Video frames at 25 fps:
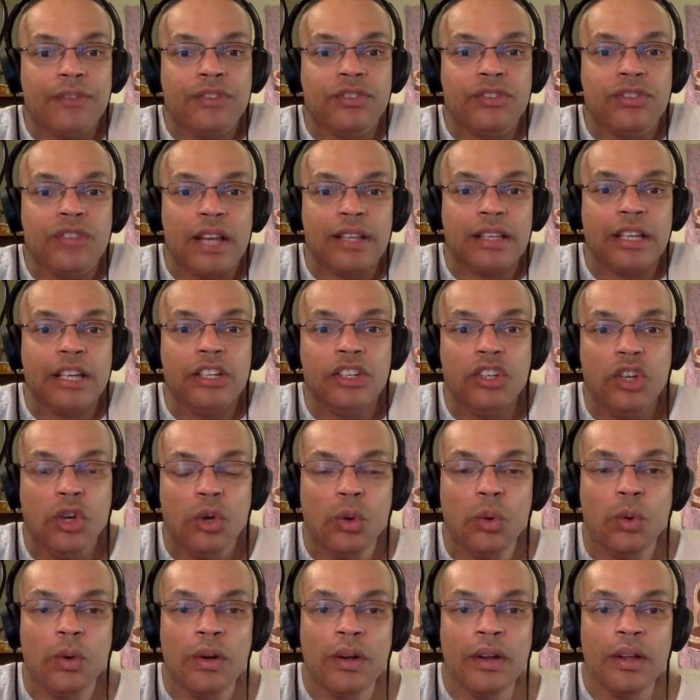selling
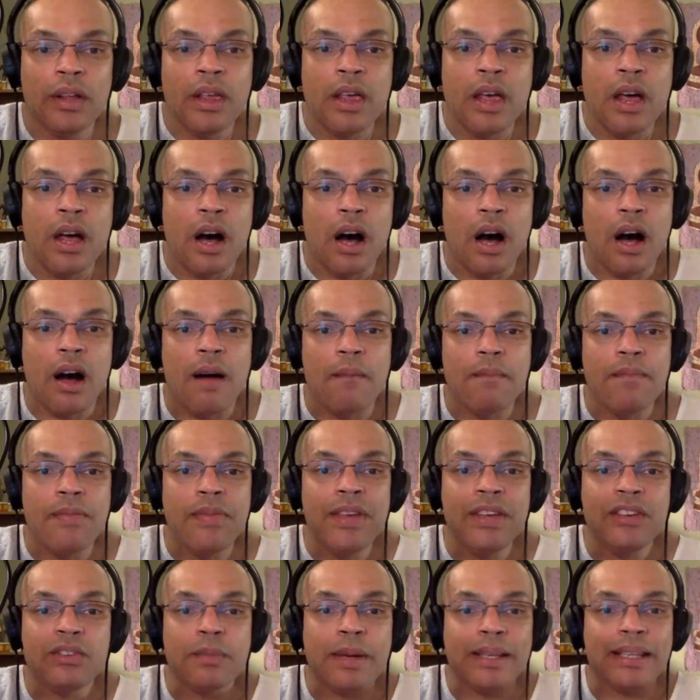you
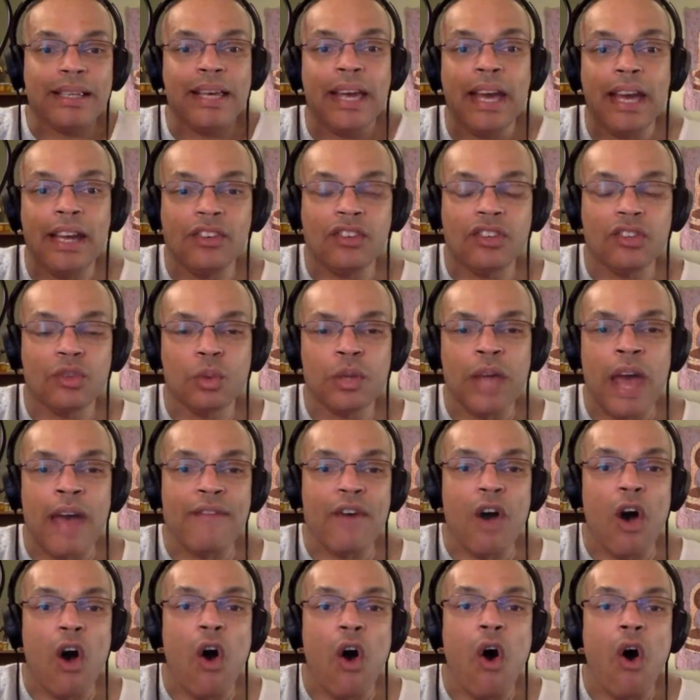these medications would
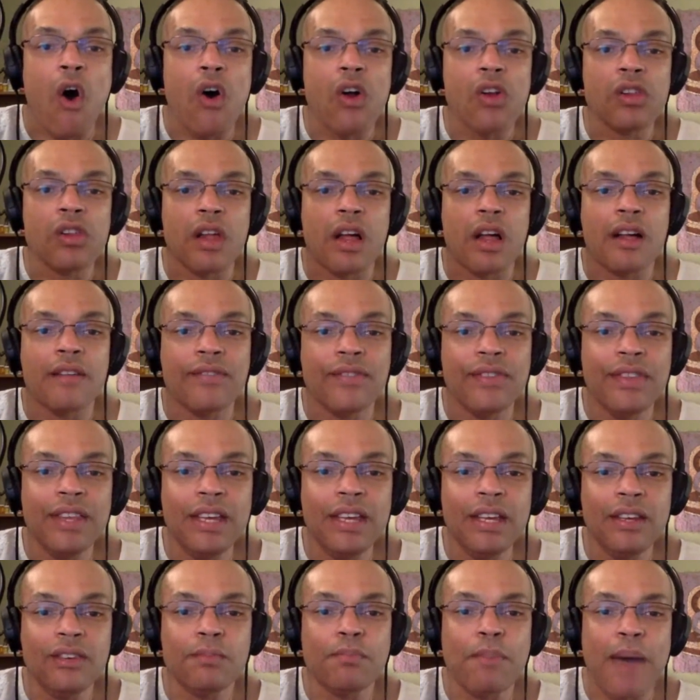have all of
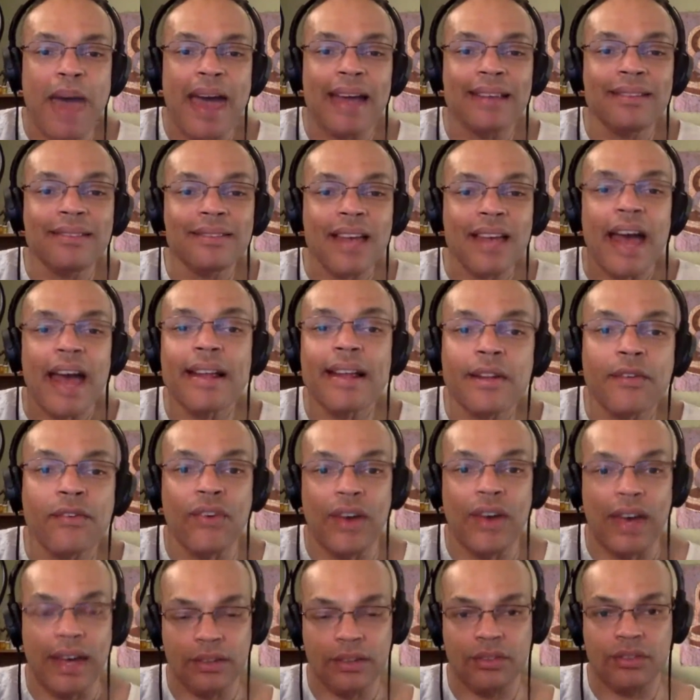these bad side
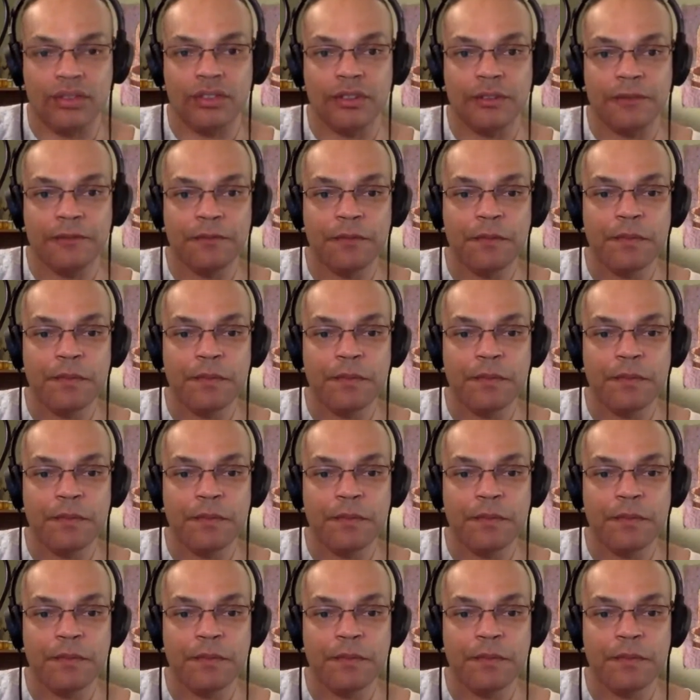effects.